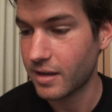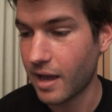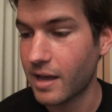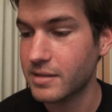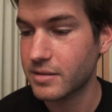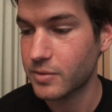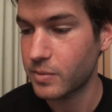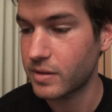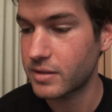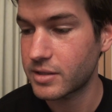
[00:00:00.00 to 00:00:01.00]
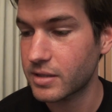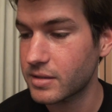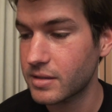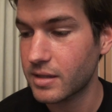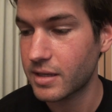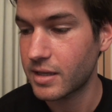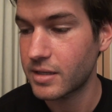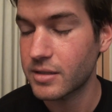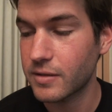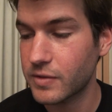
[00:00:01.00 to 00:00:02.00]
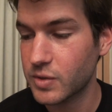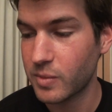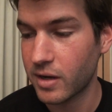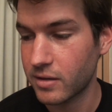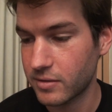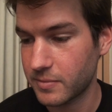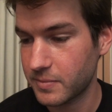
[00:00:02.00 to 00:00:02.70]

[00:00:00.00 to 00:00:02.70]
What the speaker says: asked with just the hint of a smile.